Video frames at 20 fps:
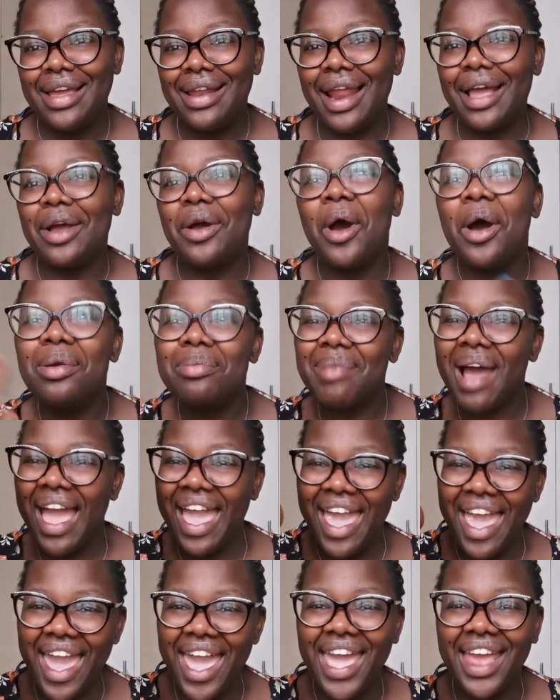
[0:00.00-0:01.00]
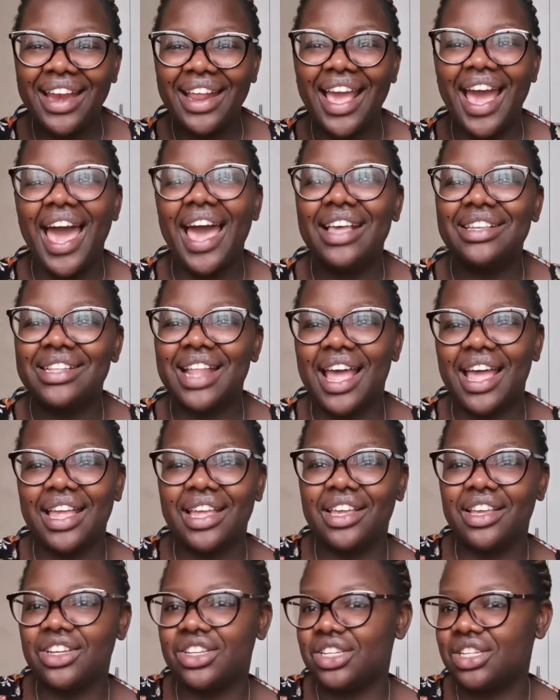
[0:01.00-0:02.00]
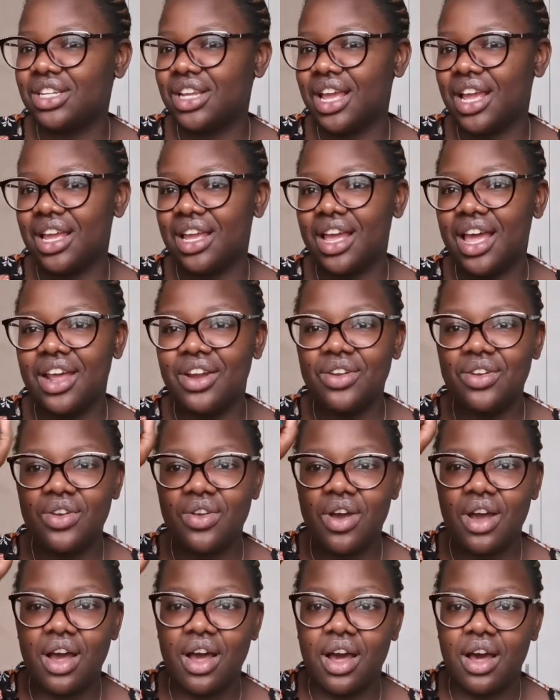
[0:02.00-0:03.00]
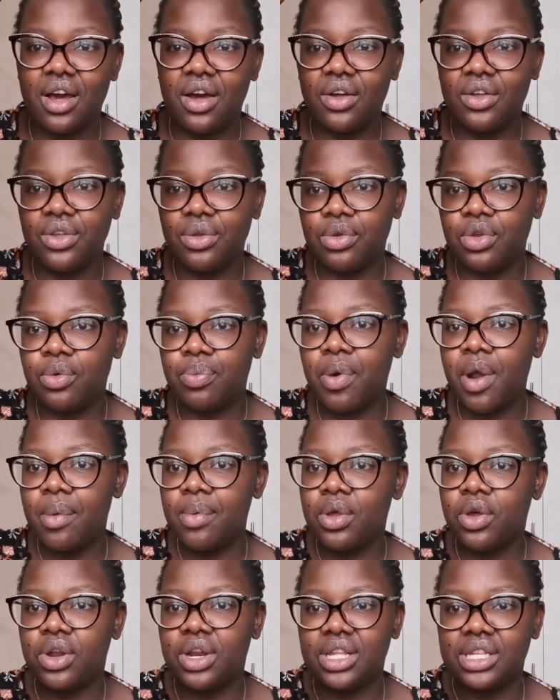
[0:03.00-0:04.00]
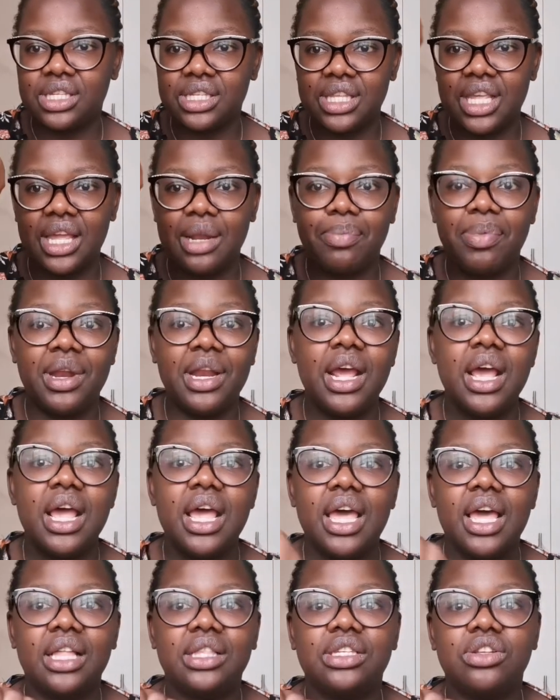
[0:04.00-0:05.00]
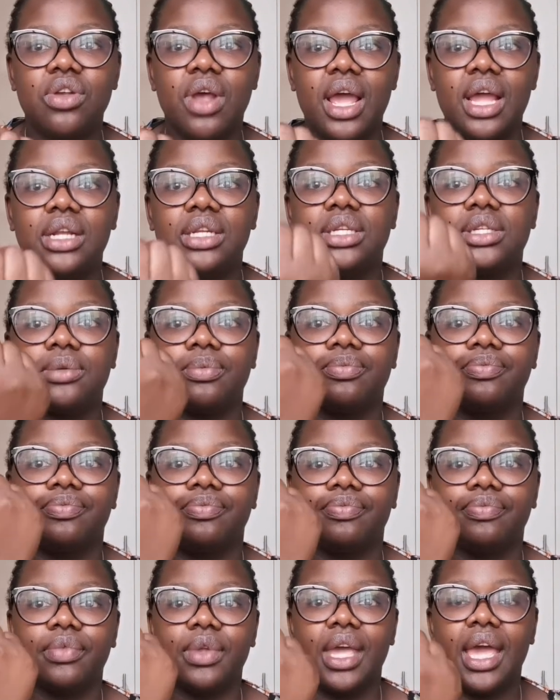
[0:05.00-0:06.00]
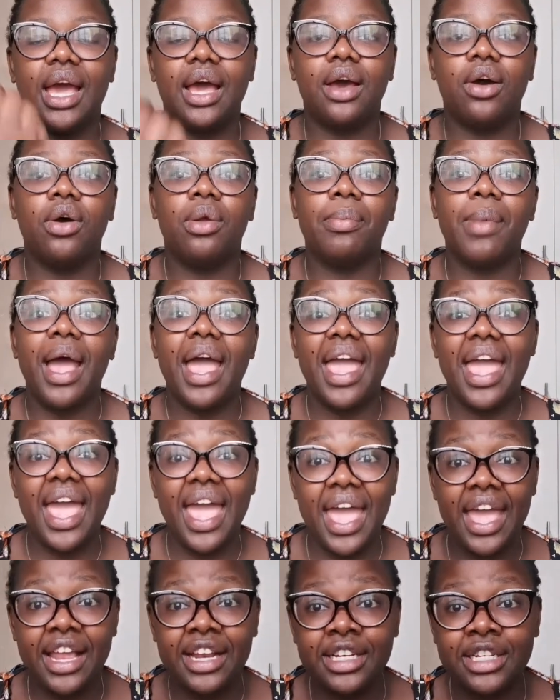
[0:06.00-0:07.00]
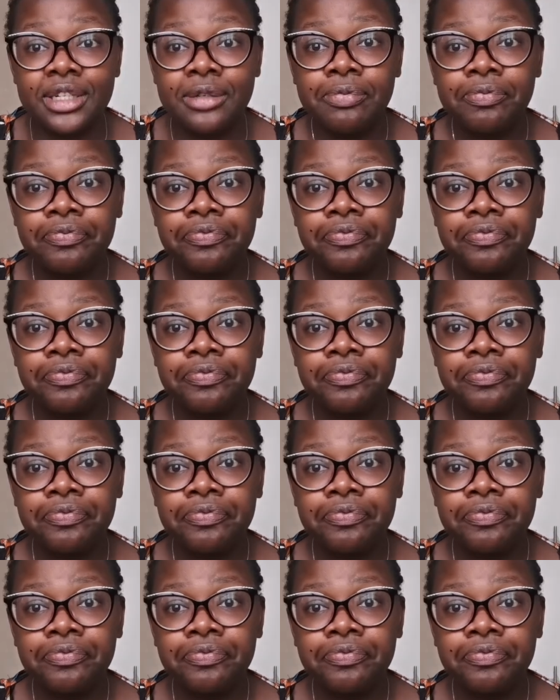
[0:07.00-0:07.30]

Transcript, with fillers: like on my hand guys like i don't know how you're probably gonna say it but it's right yeah on my hand